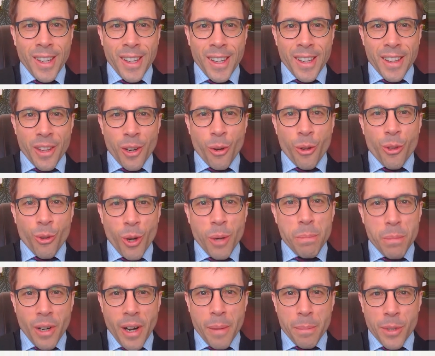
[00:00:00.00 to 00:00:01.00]
There are three
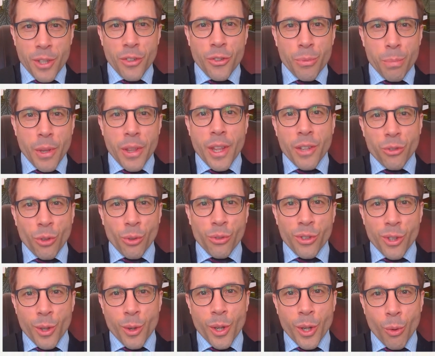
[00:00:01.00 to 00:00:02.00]
parameters, but there's also
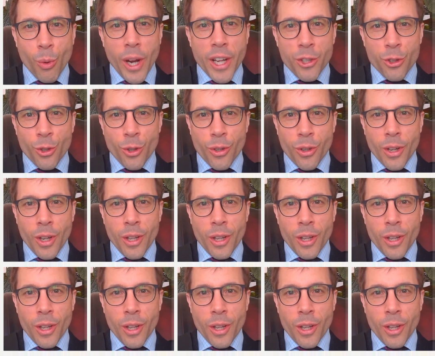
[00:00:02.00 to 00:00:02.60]
no equation.